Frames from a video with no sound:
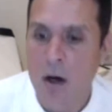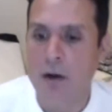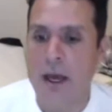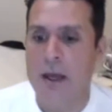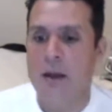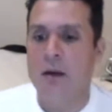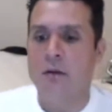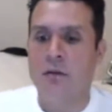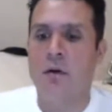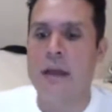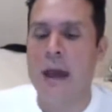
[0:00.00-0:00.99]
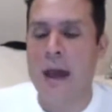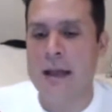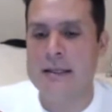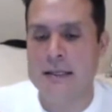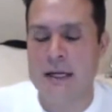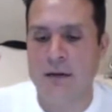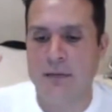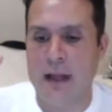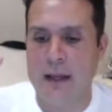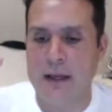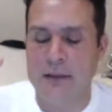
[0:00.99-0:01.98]
Okay, so yeah, it's kind
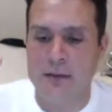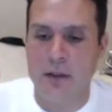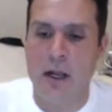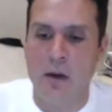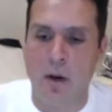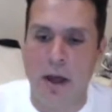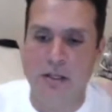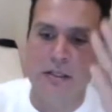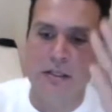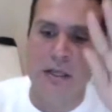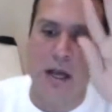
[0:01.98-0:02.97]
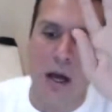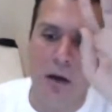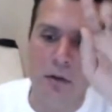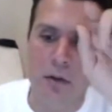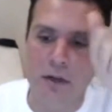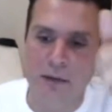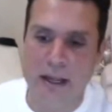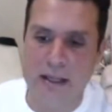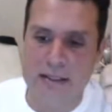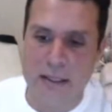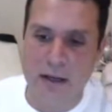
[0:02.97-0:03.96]
of like three questions. How do you
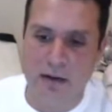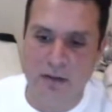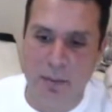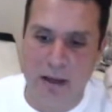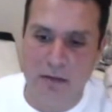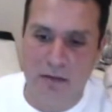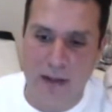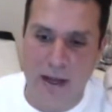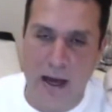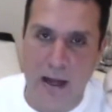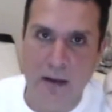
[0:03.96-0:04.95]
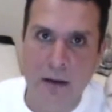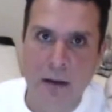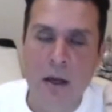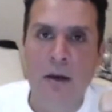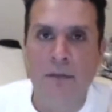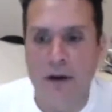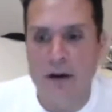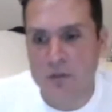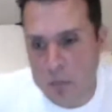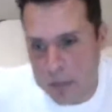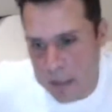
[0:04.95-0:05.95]
navigate the legal aspects of AI?
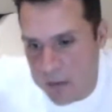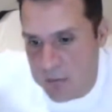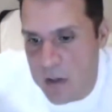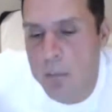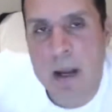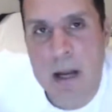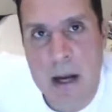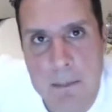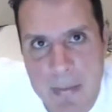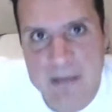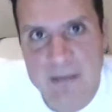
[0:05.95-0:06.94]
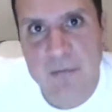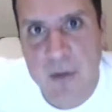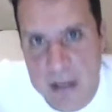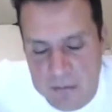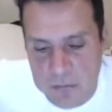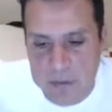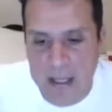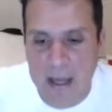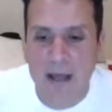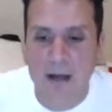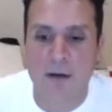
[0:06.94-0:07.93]
First one is you become best friends with
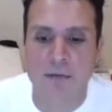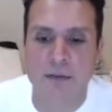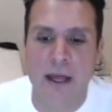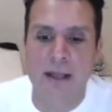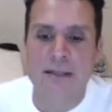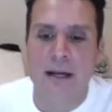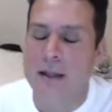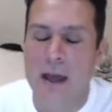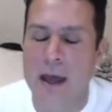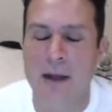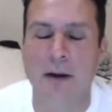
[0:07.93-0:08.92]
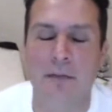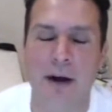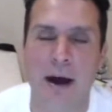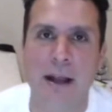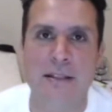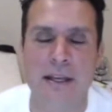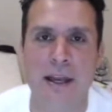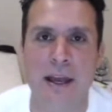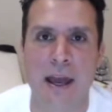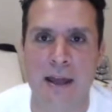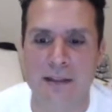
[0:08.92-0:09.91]
the head of data, the head of
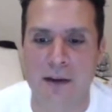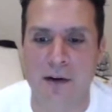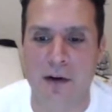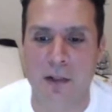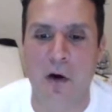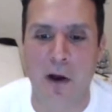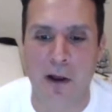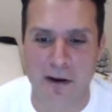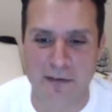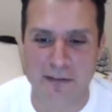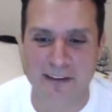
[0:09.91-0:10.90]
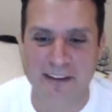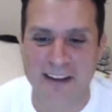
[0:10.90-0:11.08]
IT, and your lawyers.